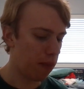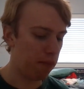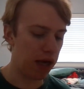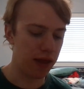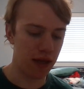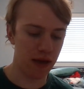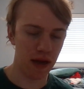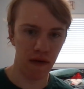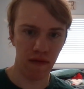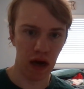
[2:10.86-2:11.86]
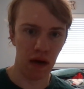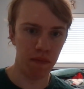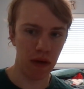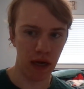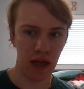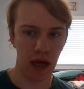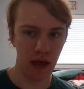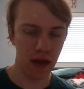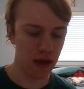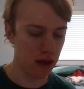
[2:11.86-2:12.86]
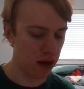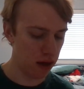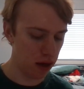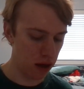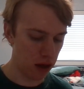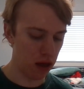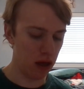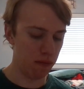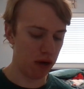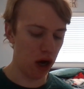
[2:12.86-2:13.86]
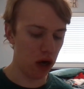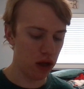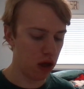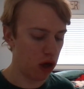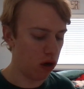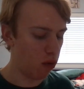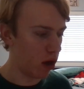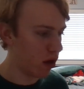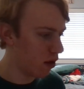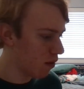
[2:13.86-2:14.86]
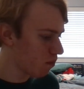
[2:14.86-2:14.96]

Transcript: mess stuff up, I guess. But also,